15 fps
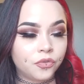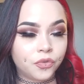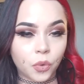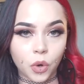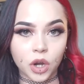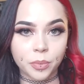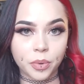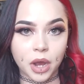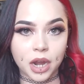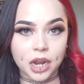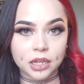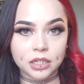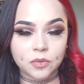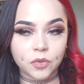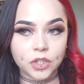4
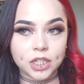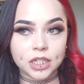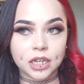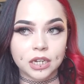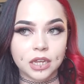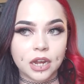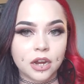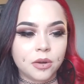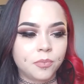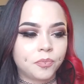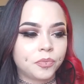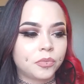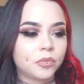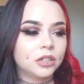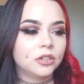products for skincare.
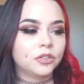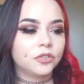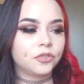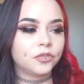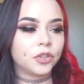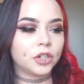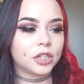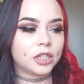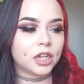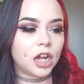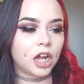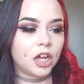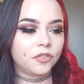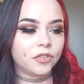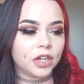First
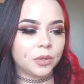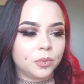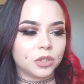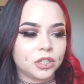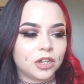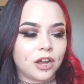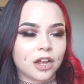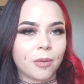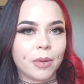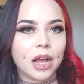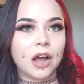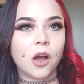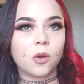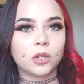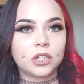off, I will talk
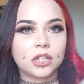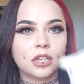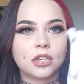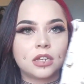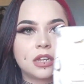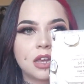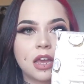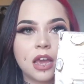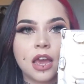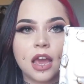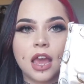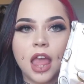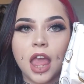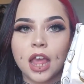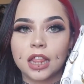about
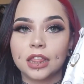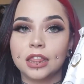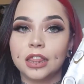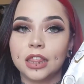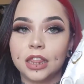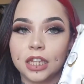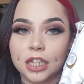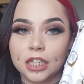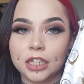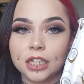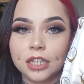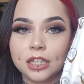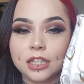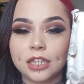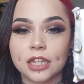
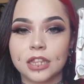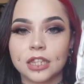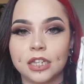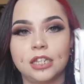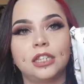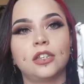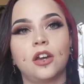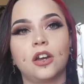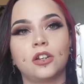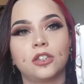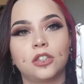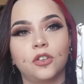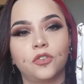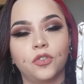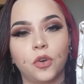these. These are
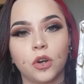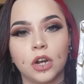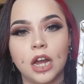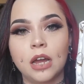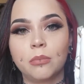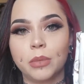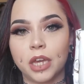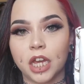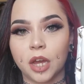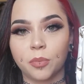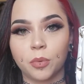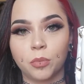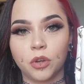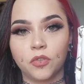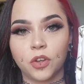Sephora makeup
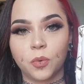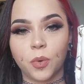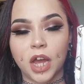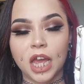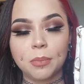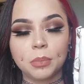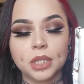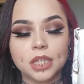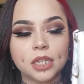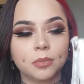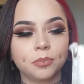removing wipes.